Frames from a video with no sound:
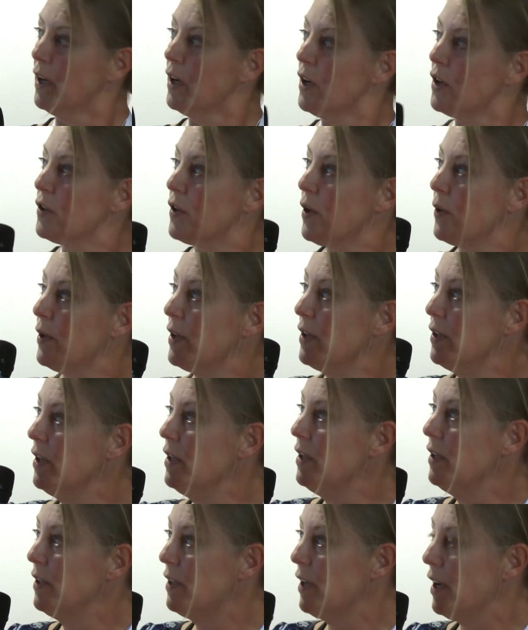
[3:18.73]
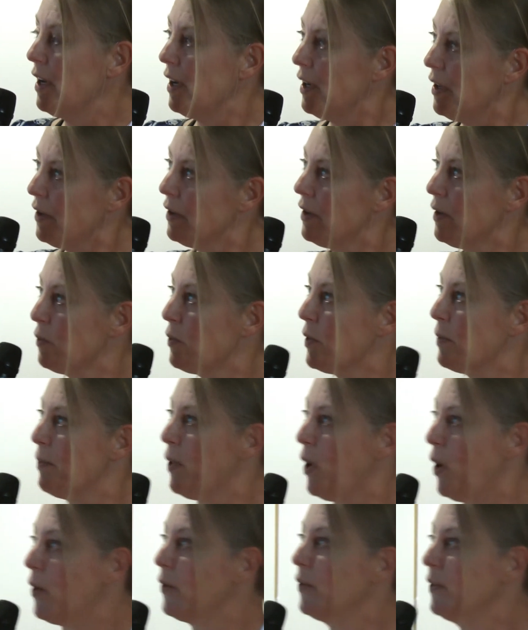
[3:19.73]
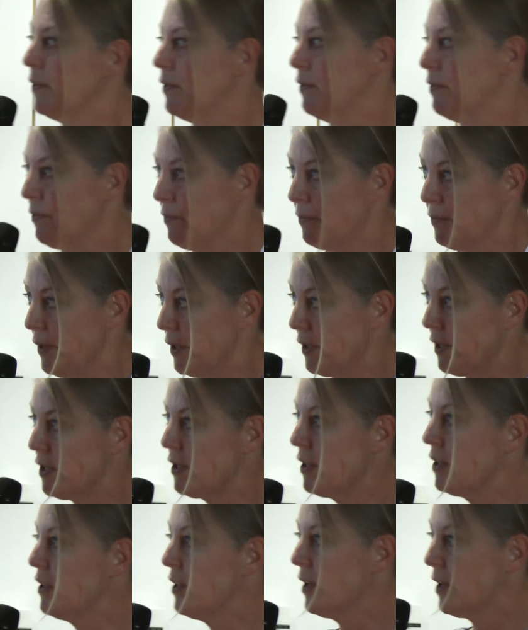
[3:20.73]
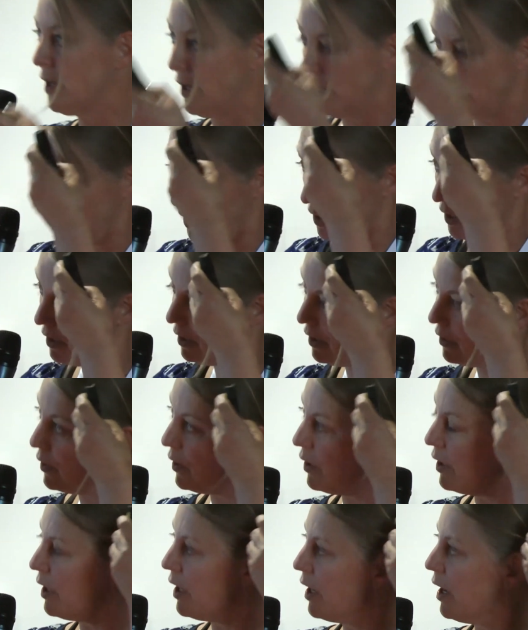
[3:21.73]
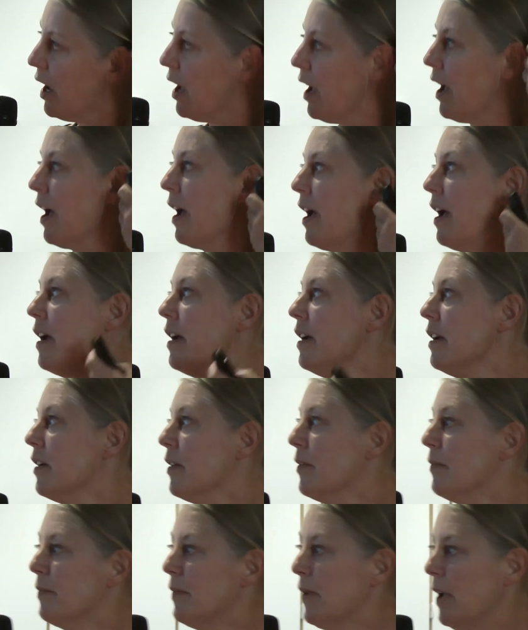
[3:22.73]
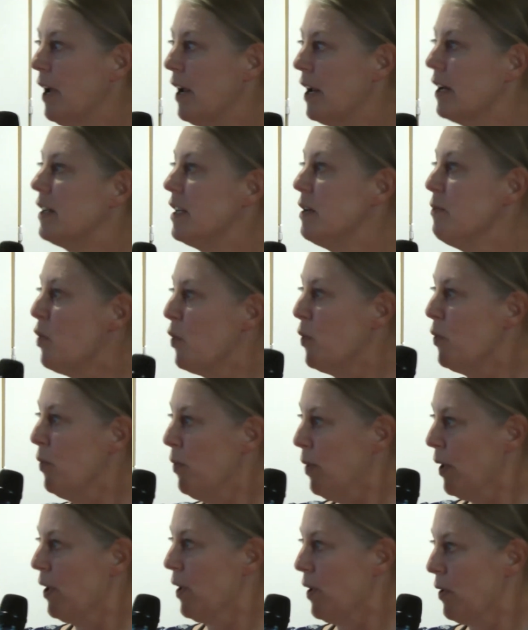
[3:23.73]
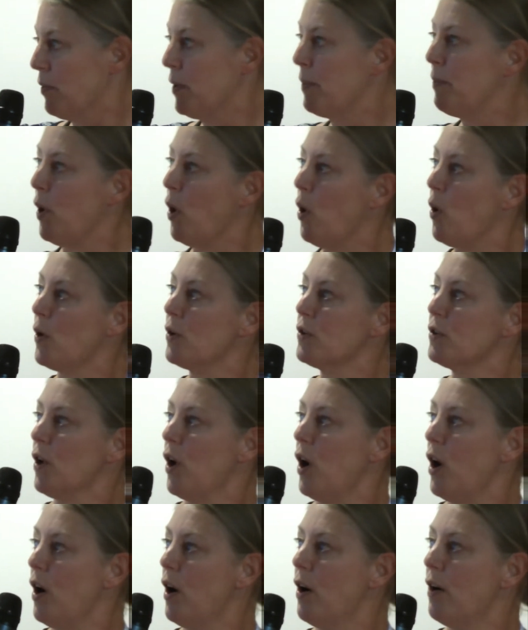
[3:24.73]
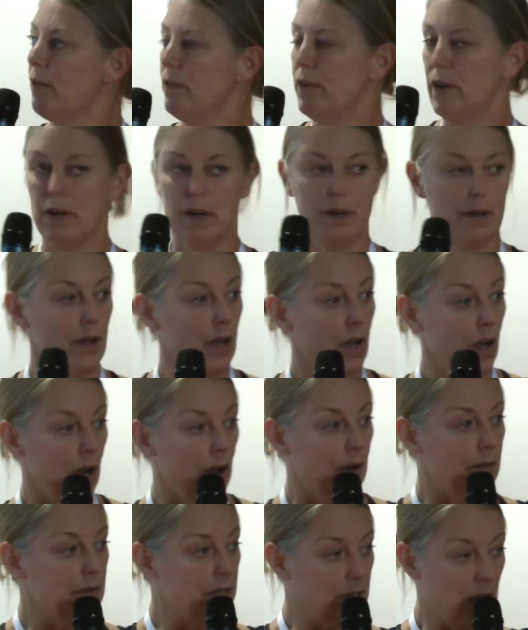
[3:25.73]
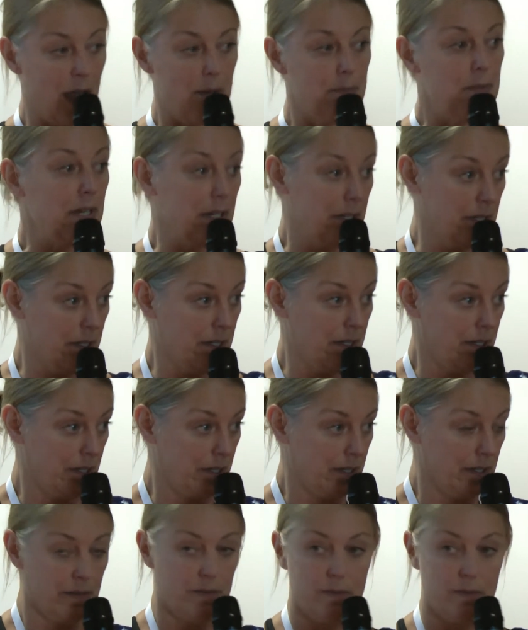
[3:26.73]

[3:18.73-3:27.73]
So this is the report. This is a demo report of diabetes.